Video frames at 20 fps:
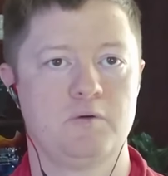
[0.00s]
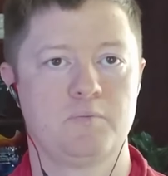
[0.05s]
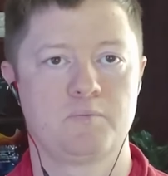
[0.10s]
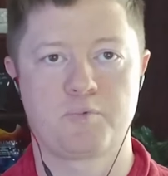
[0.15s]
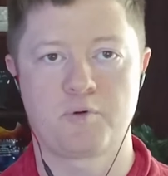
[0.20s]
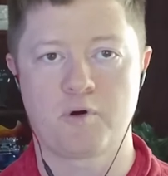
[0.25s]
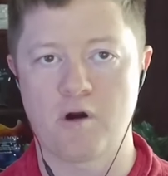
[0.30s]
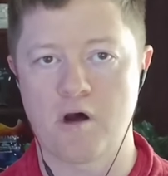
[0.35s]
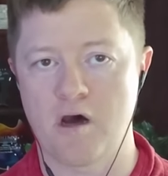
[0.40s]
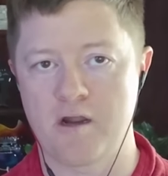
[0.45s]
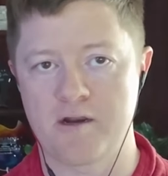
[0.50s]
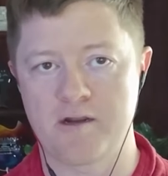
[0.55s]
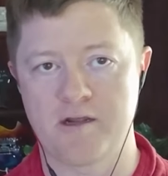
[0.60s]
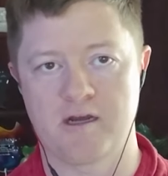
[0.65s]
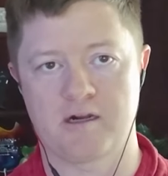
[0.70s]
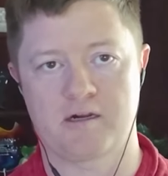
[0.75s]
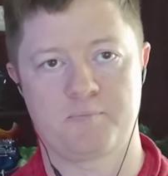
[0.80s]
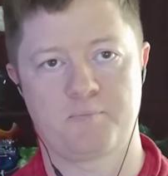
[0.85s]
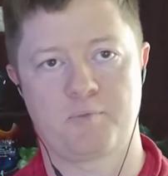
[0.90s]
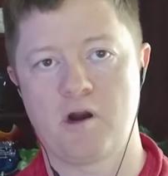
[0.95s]

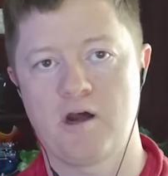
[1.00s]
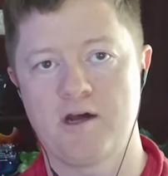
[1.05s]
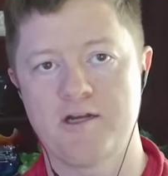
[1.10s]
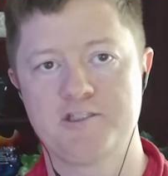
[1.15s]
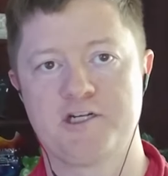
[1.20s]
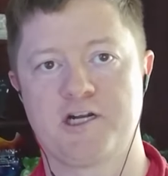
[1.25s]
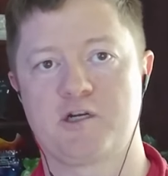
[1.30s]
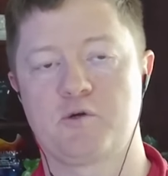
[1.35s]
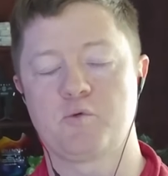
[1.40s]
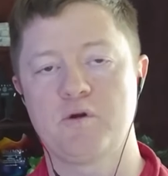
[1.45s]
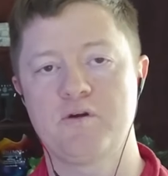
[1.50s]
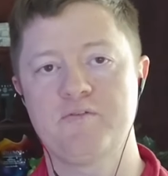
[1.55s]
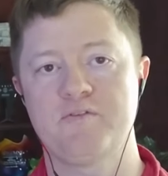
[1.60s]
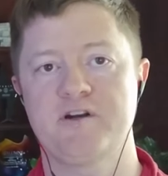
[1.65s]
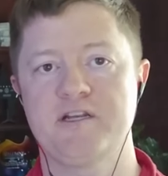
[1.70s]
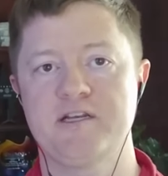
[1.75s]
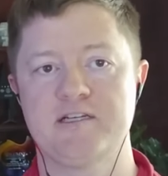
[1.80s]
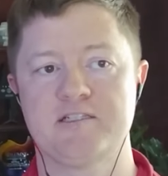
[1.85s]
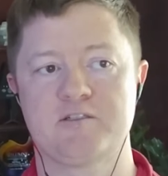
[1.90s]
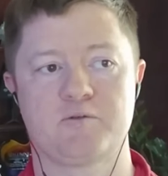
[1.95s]
product, project, whatever it
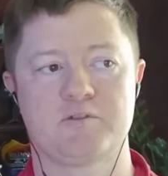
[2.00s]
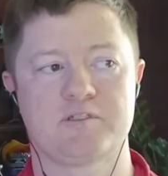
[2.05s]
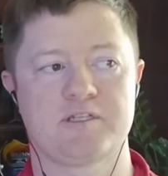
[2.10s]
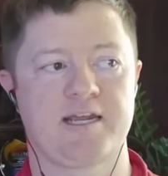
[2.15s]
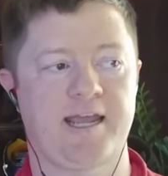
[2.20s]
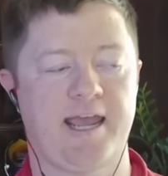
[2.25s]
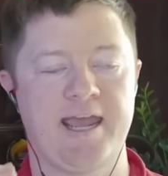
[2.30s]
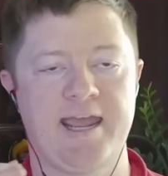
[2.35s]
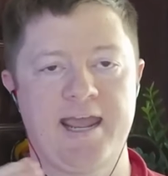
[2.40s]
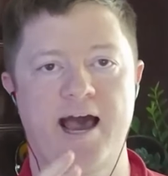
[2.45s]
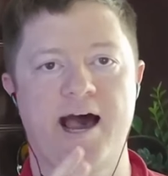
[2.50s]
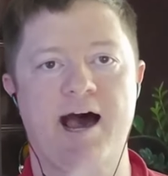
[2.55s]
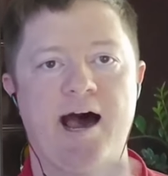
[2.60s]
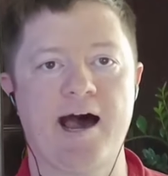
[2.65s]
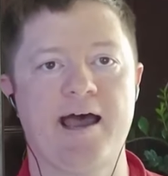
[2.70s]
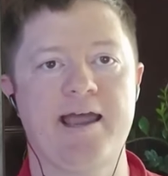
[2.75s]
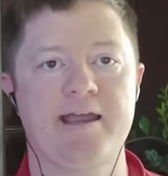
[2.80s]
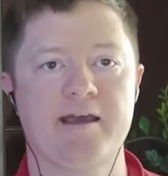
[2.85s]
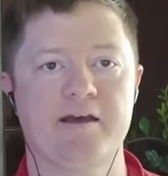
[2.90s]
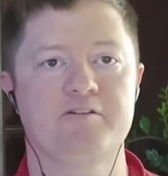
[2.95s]
is, where it's like, hey,
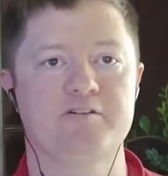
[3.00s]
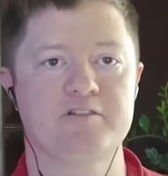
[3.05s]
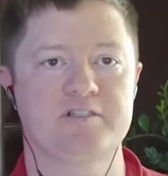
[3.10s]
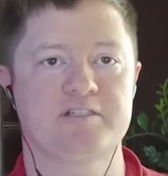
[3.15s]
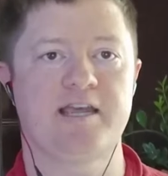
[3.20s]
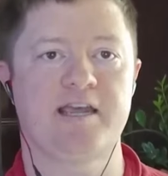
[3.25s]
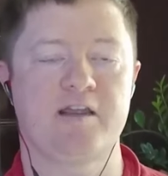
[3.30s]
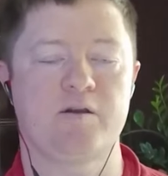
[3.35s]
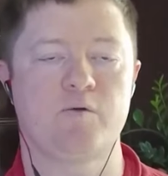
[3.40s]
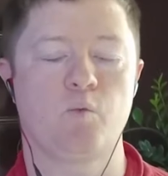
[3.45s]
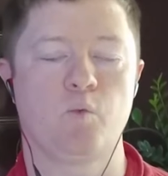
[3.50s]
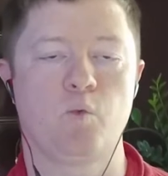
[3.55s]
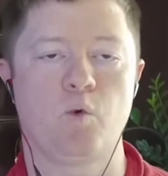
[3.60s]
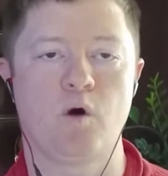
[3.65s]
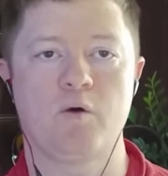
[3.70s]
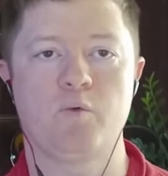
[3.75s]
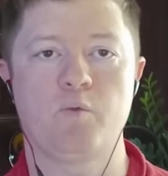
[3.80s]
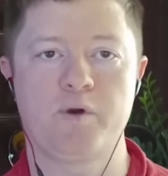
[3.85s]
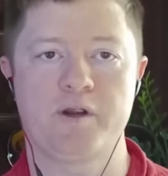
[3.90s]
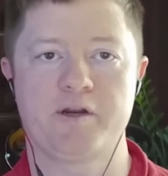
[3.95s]
I understand
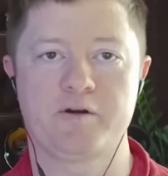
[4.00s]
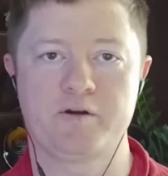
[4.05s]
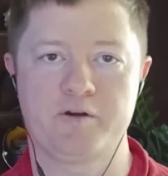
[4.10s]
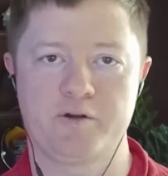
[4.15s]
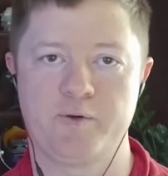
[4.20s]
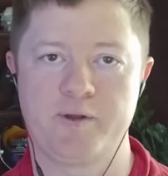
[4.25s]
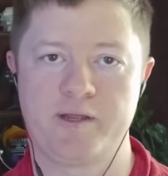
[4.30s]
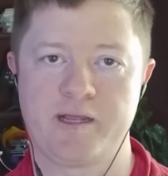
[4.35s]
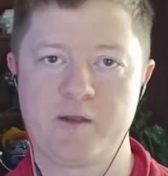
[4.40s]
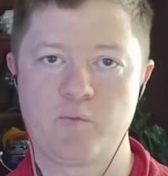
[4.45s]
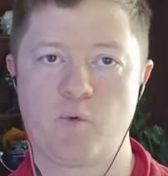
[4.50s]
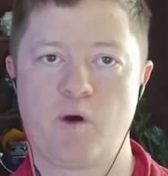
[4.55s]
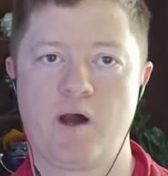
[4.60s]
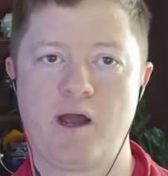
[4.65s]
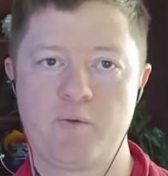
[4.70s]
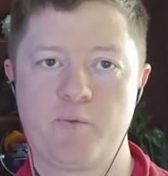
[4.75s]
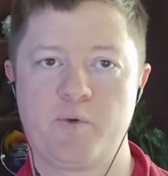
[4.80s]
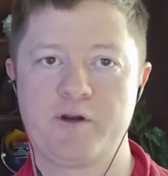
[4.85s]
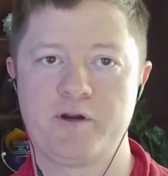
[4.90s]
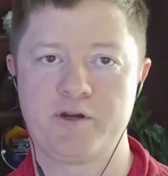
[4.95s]
what we are doing and why
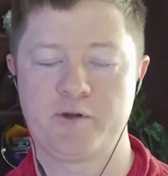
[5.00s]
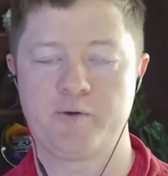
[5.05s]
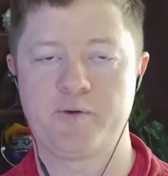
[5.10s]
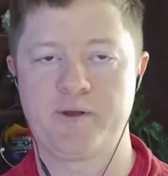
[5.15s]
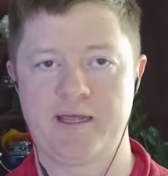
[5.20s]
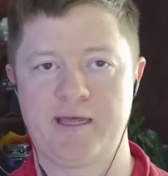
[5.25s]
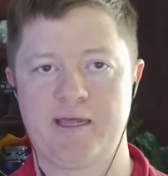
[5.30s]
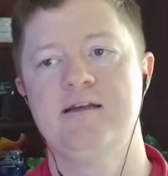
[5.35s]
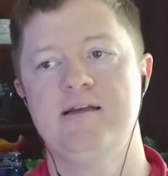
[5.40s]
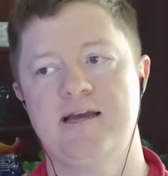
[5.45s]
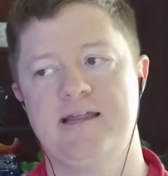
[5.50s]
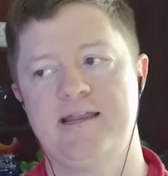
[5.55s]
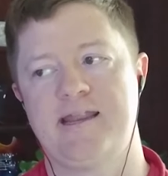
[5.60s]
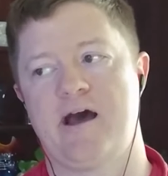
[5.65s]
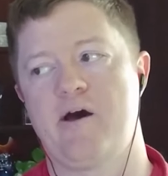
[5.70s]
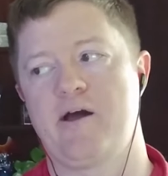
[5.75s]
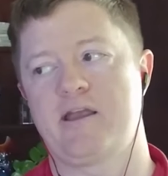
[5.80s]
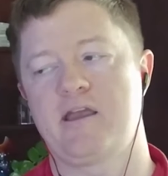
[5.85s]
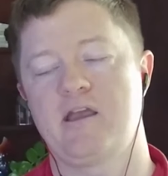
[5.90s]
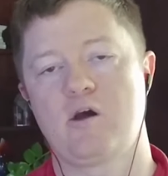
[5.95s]
we are doing it, and
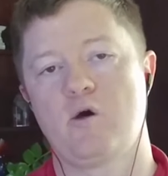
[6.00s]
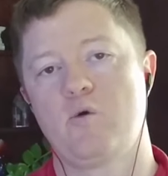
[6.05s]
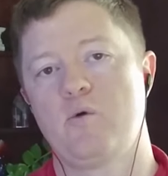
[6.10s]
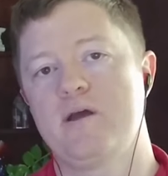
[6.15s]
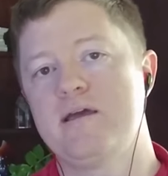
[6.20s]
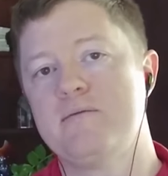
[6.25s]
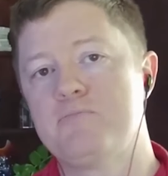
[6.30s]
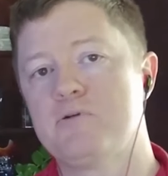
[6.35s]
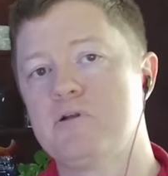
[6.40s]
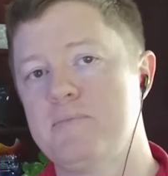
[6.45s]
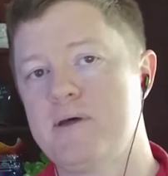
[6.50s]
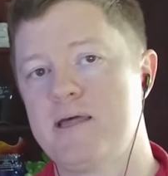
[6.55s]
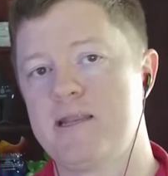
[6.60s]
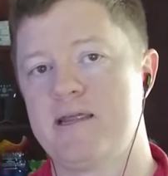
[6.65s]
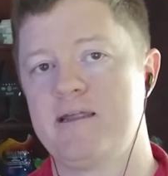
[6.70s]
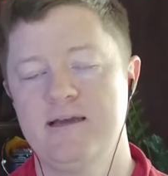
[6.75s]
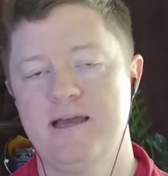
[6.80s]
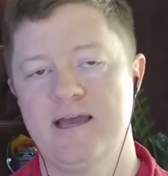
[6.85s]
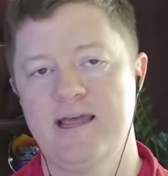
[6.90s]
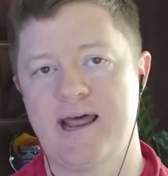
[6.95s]
now I can go implement
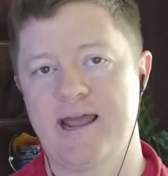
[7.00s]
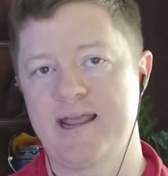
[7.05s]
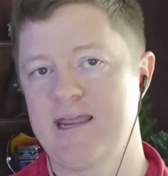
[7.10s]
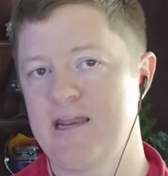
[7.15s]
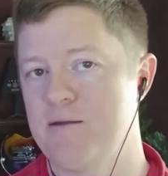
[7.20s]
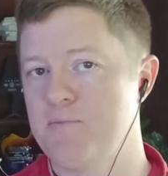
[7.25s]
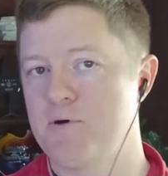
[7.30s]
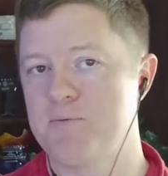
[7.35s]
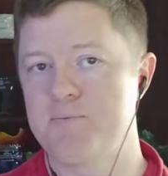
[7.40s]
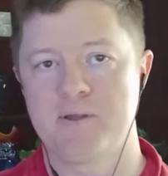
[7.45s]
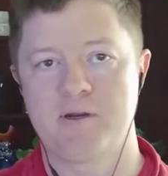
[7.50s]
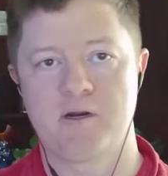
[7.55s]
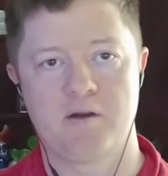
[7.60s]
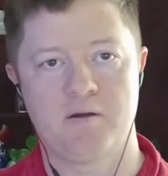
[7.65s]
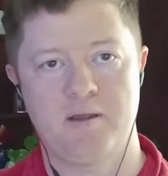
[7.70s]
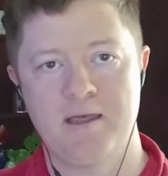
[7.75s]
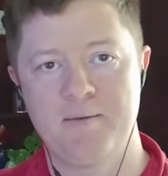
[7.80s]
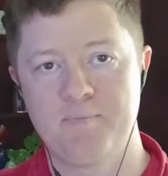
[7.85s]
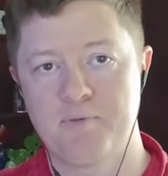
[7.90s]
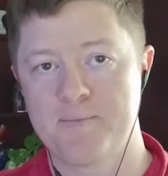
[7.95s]
it, and I can
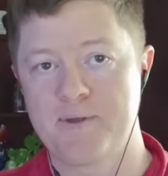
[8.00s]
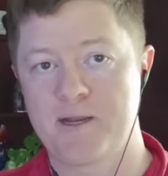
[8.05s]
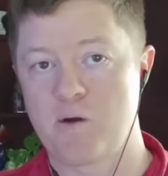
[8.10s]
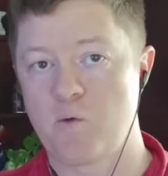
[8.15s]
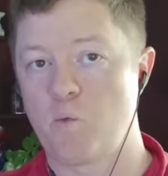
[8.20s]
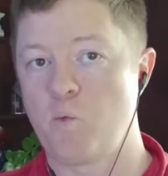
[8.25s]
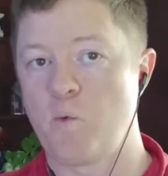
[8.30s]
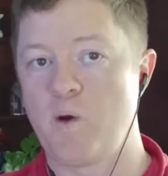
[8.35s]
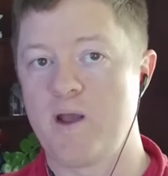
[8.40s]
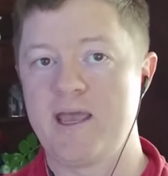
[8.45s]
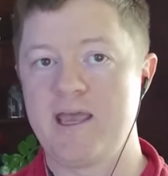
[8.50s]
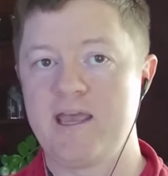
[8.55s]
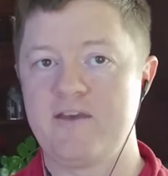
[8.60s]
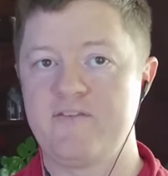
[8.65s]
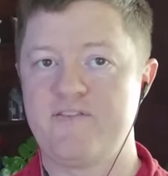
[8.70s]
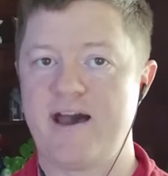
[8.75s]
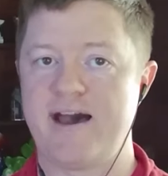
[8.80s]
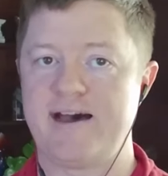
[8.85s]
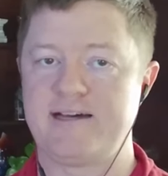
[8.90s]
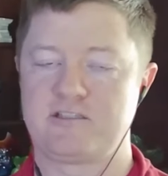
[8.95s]
implement it way
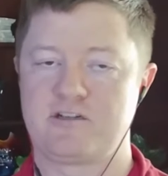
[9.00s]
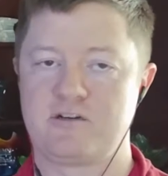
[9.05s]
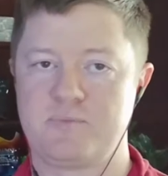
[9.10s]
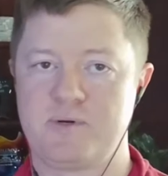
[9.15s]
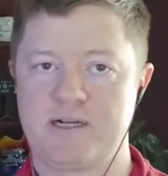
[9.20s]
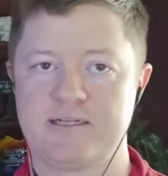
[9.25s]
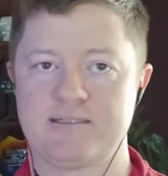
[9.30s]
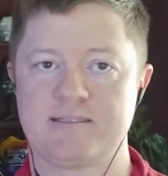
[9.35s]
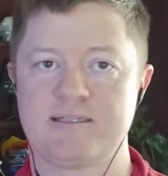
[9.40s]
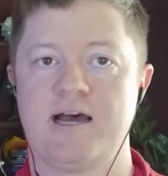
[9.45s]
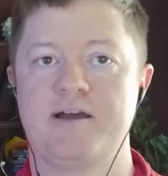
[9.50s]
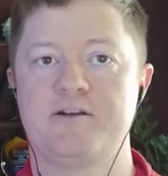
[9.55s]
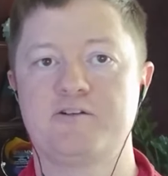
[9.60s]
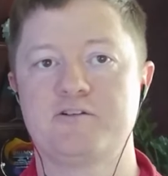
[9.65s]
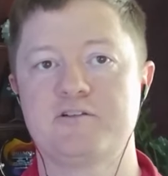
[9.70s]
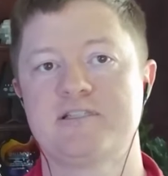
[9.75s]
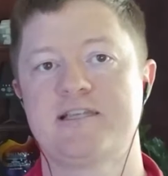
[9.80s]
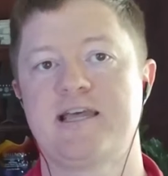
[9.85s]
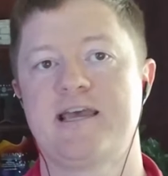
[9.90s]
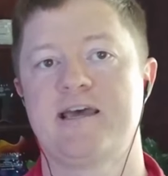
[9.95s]
faster because I
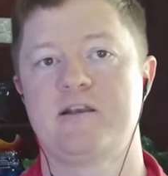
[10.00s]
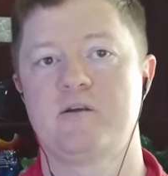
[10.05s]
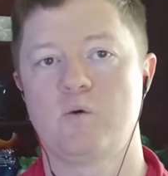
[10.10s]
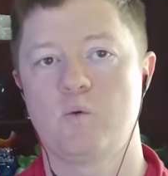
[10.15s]
understand